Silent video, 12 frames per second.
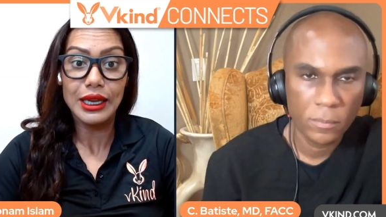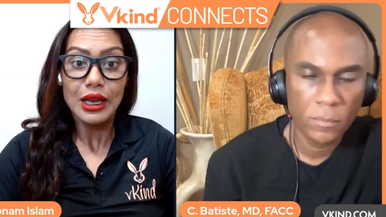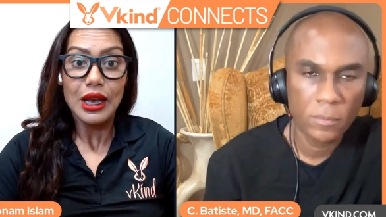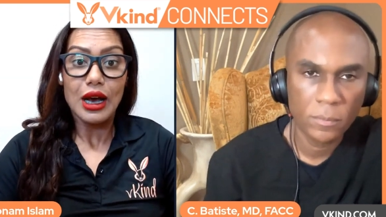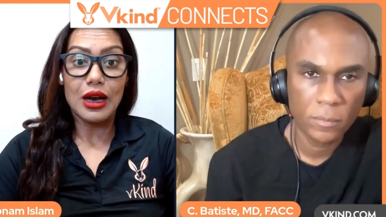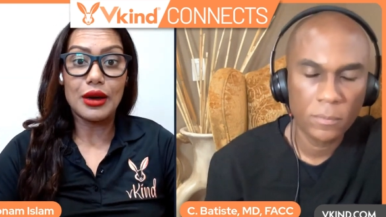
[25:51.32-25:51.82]

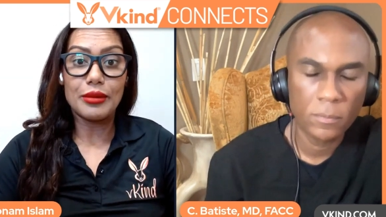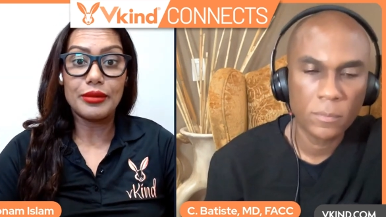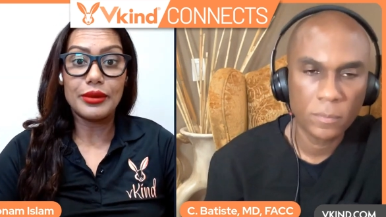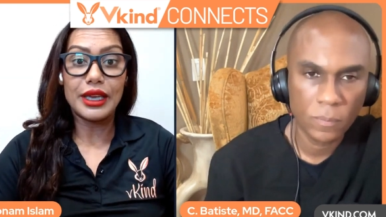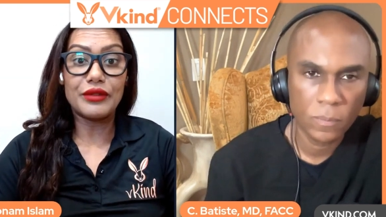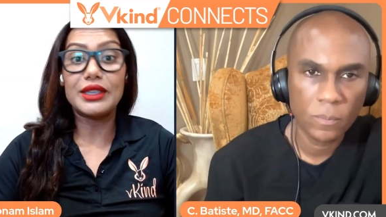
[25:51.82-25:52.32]
Speaker 1: um,
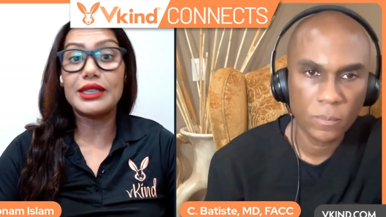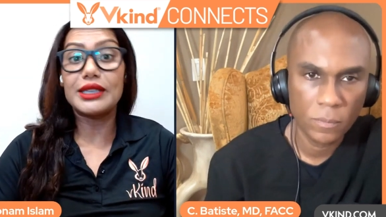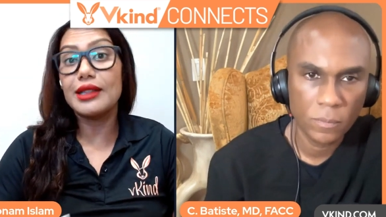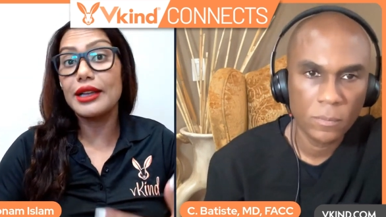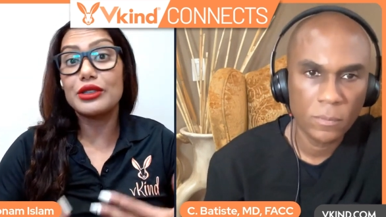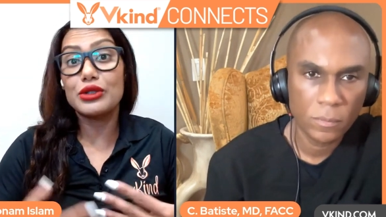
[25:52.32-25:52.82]
if these
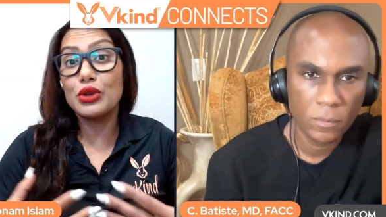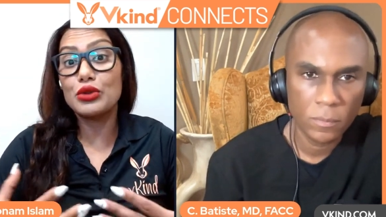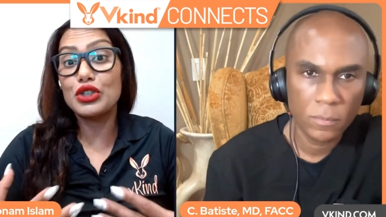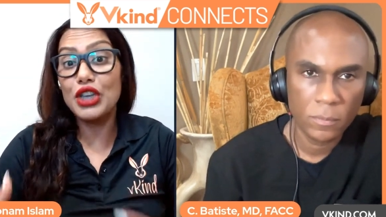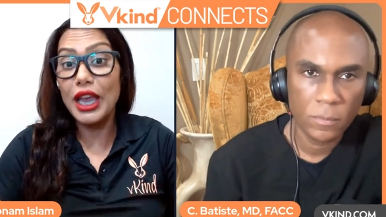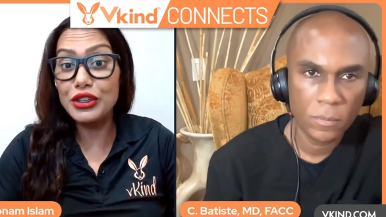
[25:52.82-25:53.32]
clients don't
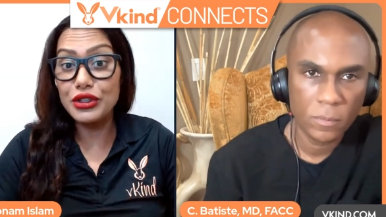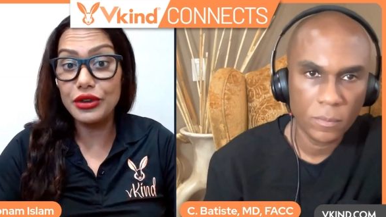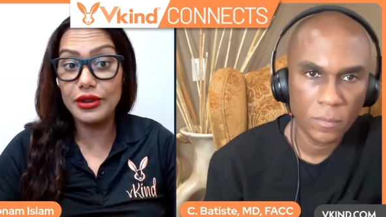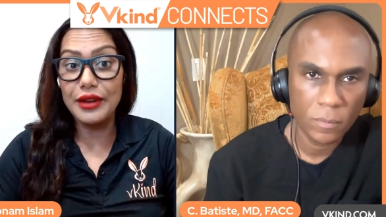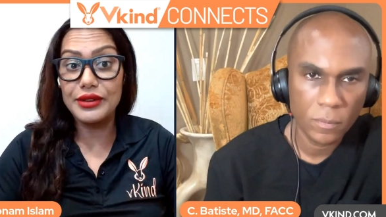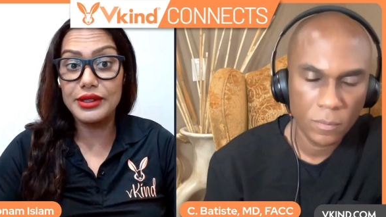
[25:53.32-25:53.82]
change their
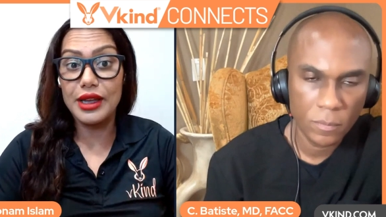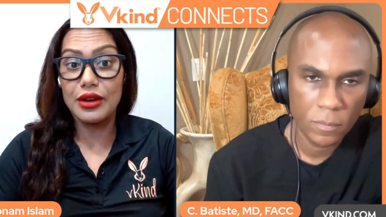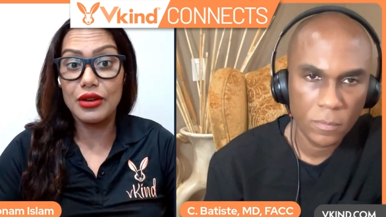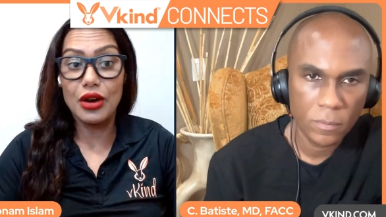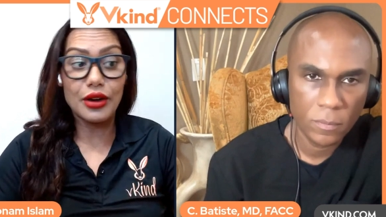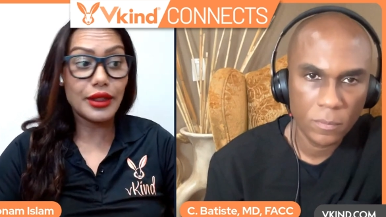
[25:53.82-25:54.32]
lifestyle?
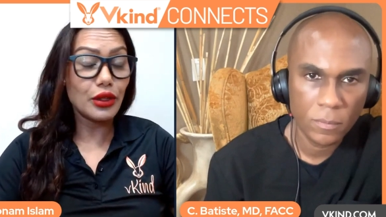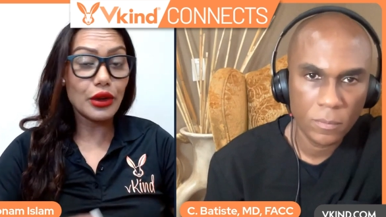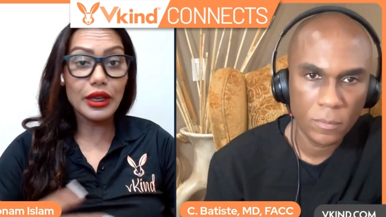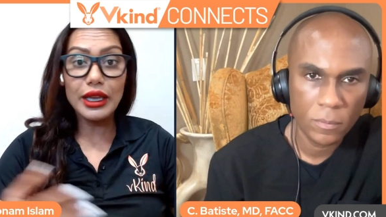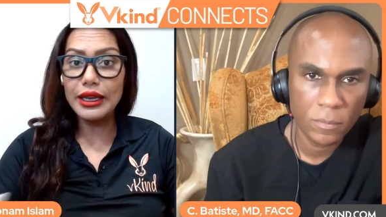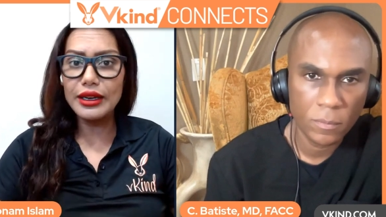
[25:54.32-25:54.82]
Are they
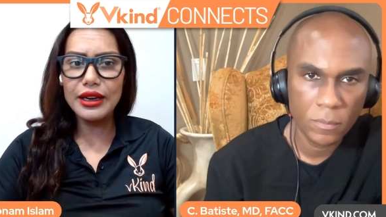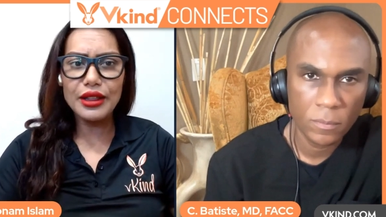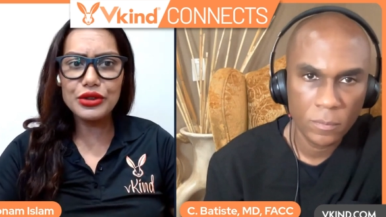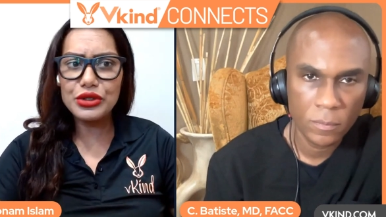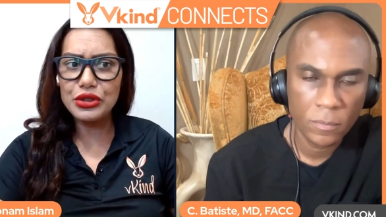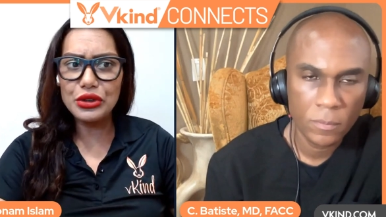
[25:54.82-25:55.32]
looking at another
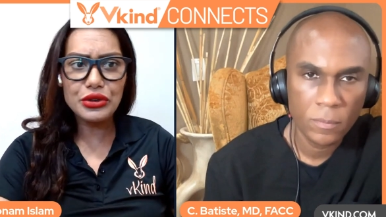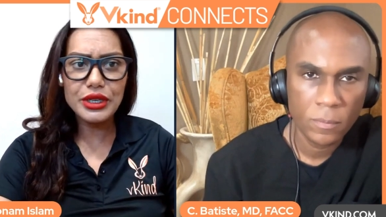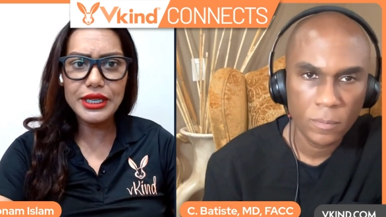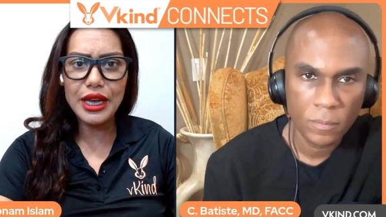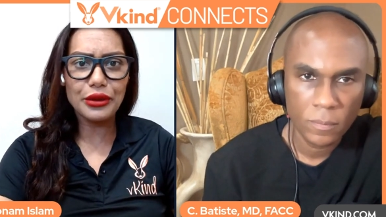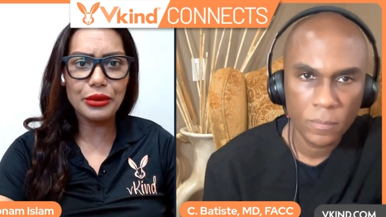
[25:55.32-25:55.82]
surgery
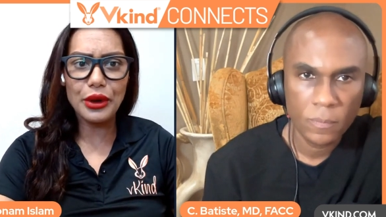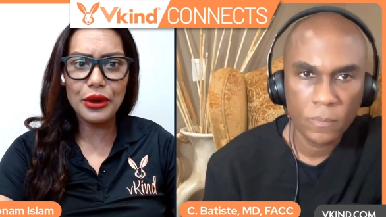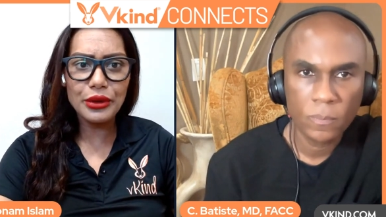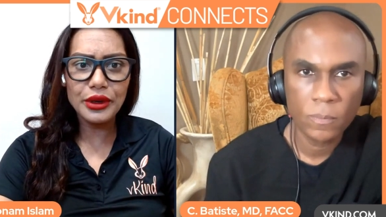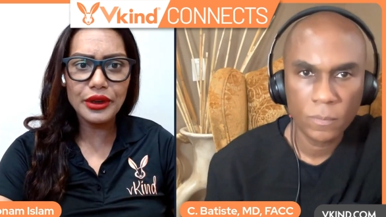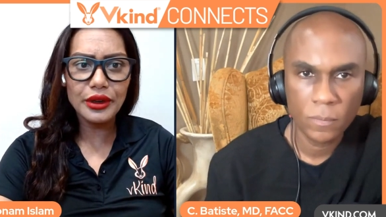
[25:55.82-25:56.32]
down the
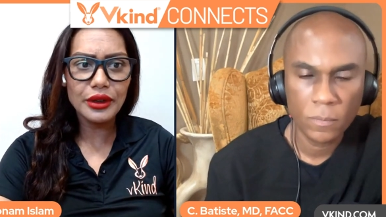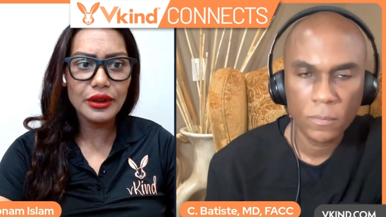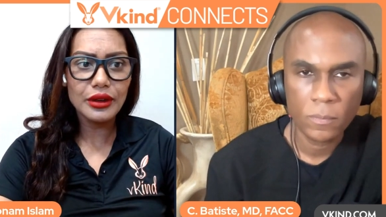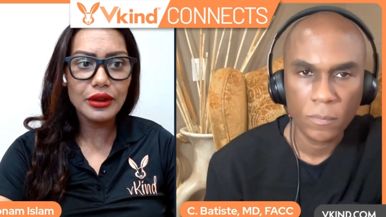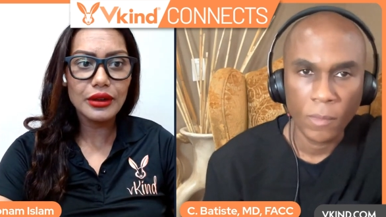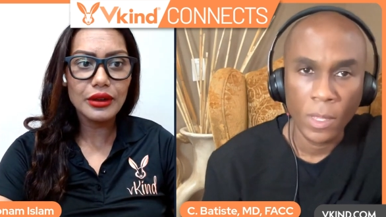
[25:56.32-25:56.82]
road?
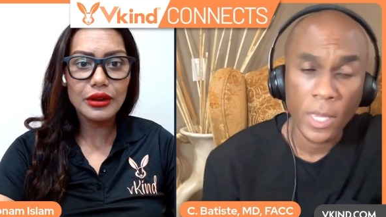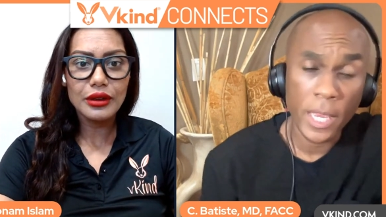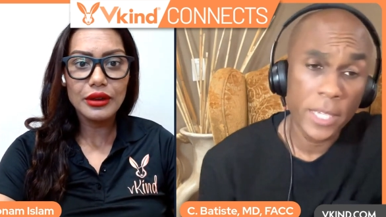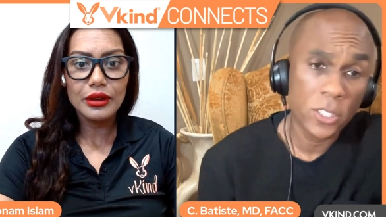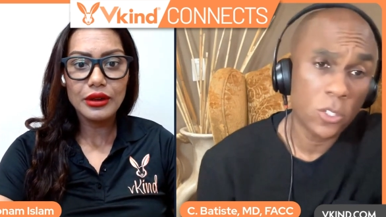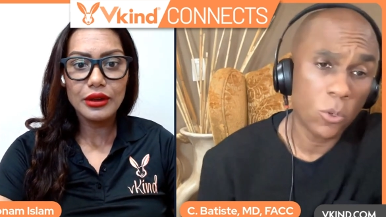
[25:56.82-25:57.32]

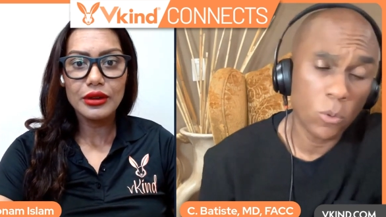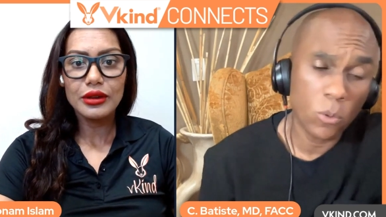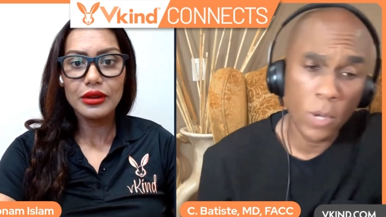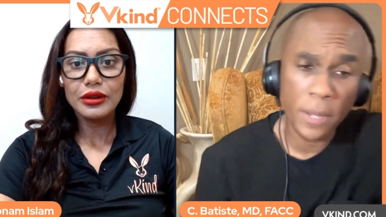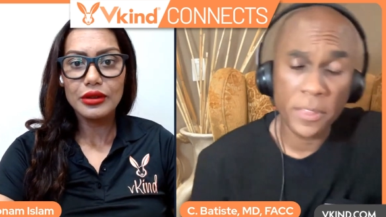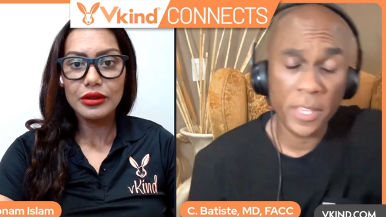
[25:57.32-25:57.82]
Speaker 2: Yeah, so
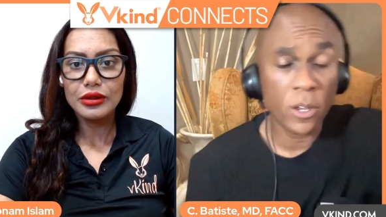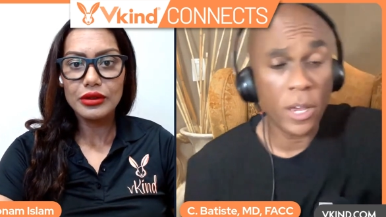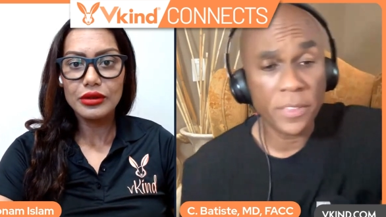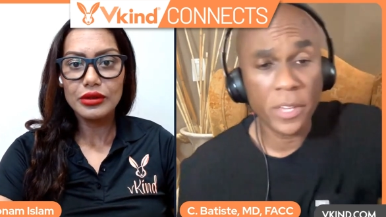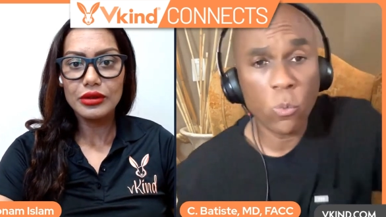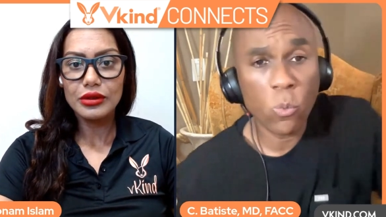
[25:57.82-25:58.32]
I think I
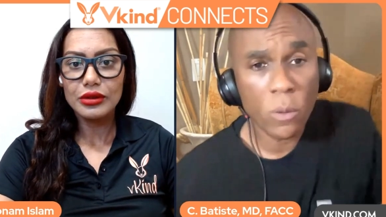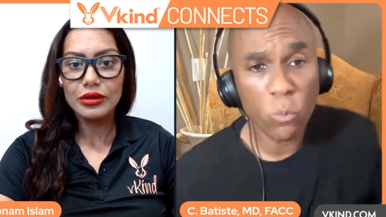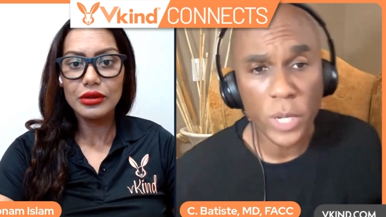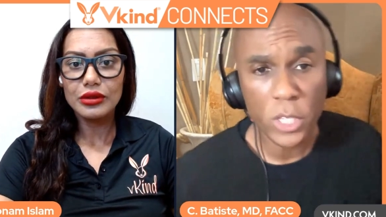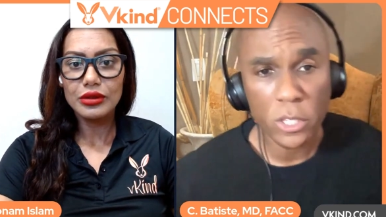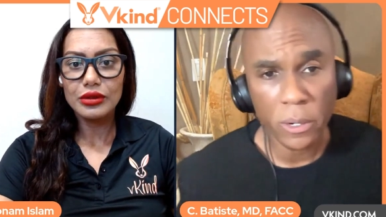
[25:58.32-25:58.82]
think what
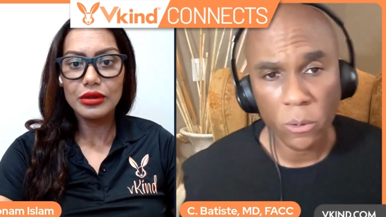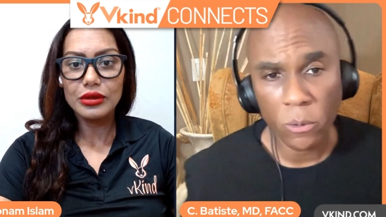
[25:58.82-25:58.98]
we know